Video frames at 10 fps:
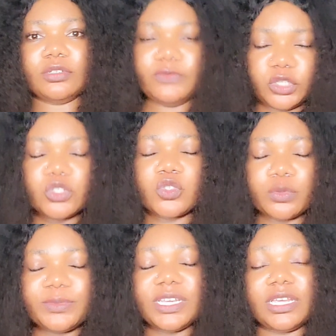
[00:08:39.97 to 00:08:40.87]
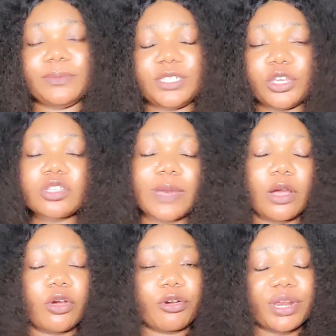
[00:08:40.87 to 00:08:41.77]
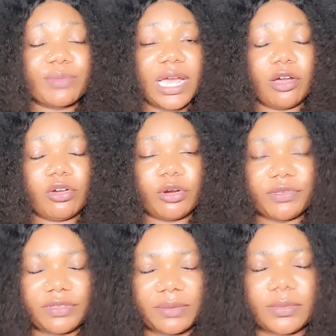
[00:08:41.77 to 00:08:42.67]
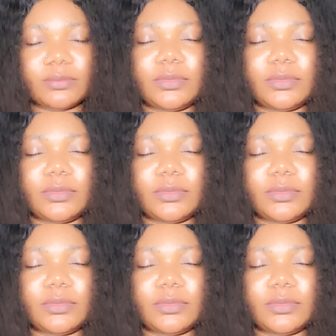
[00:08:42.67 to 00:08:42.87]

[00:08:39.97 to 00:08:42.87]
YouTube, the YouTube algorithm,